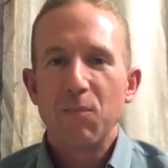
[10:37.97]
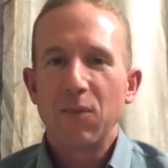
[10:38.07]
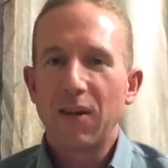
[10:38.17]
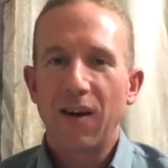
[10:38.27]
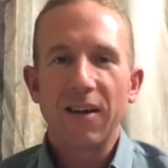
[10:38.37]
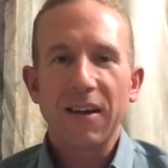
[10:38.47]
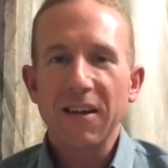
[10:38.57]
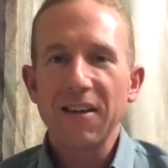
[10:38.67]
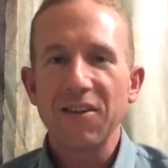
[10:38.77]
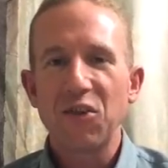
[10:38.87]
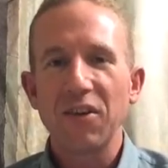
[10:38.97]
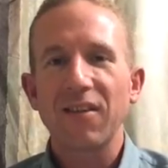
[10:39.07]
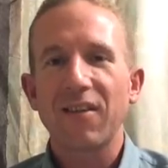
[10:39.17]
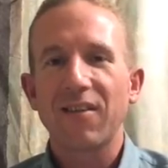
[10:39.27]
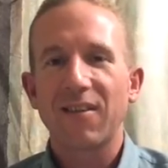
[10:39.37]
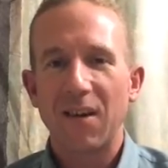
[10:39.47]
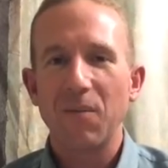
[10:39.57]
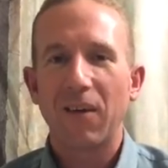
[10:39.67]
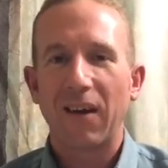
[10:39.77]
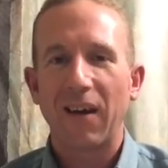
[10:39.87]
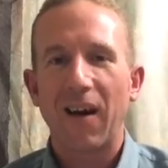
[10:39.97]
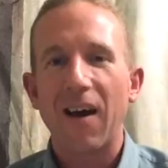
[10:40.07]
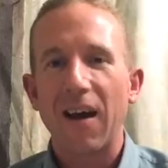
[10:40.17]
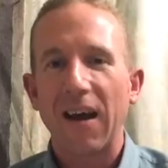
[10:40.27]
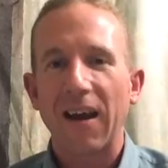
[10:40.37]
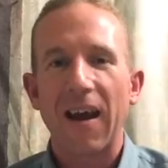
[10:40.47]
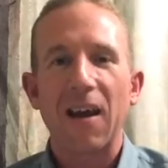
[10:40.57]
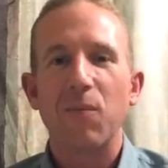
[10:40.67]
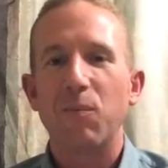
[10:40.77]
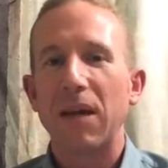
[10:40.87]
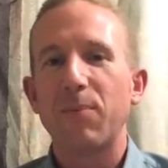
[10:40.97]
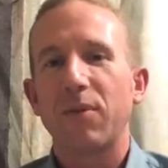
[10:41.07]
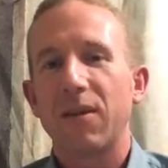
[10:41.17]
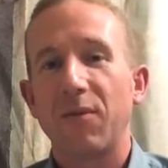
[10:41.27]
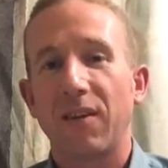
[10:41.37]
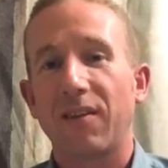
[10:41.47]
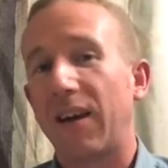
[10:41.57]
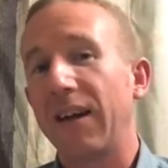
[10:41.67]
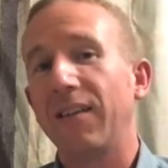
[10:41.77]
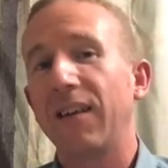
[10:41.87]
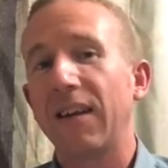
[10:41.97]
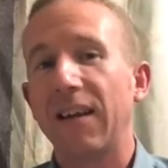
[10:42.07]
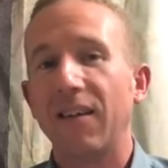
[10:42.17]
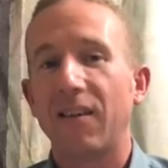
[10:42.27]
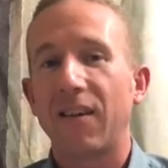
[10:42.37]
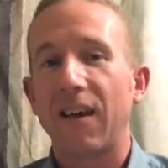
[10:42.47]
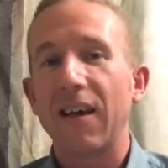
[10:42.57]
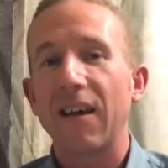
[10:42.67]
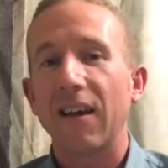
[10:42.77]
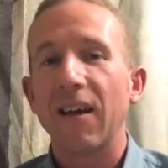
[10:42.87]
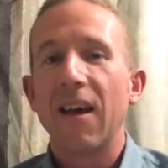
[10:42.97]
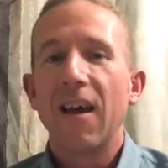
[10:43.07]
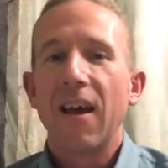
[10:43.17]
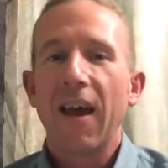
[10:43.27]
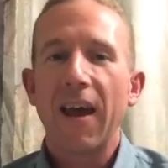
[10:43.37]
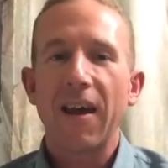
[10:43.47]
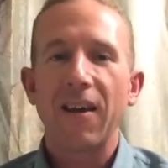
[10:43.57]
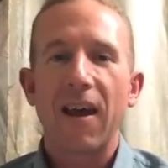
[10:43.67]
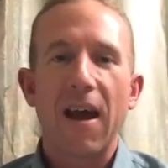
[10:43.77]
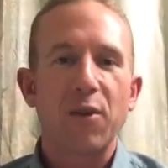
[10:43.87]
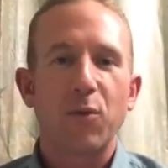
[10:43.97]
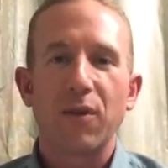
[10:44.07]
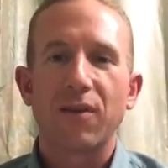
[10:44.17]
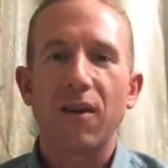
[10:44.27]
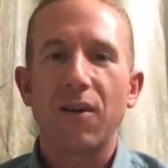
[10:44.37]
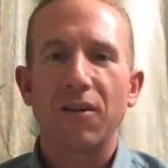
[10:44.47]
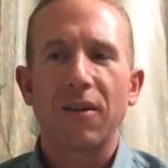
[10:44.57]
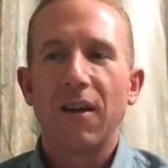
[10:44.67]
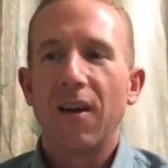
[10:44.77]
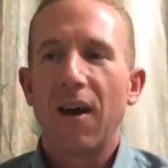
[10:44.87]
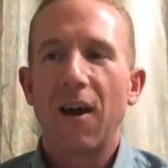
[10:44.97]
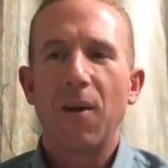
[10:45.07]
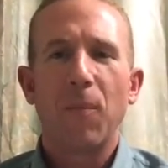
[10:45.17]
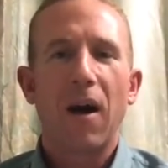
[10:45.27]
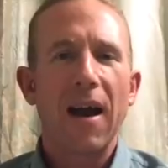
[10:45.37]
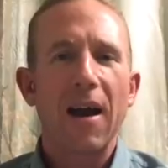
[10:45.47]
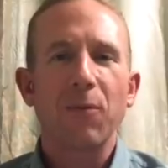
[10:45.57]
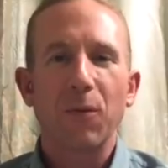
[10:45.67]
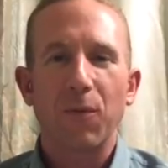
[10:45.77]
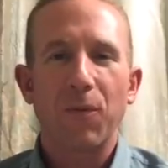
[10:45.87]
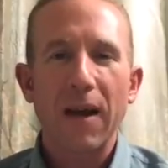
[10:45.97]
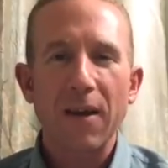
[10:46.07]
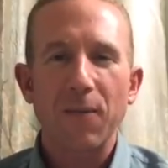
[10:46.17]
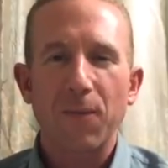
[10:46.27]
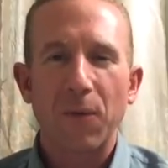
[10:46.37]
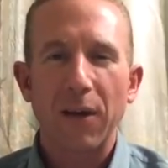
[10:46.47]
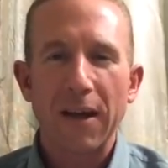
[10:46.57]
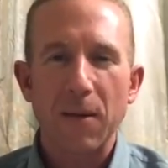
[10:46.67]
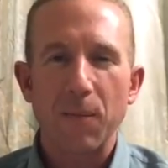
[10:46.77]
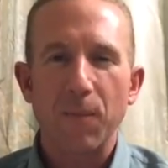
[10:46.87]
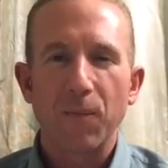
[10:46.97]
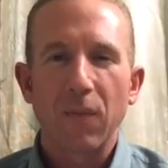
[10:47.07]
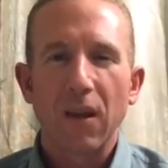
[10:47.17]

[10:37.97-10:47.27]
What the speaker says: Duncan is just some guy, and people have decided that he's king, and as a result, I have to fight for him.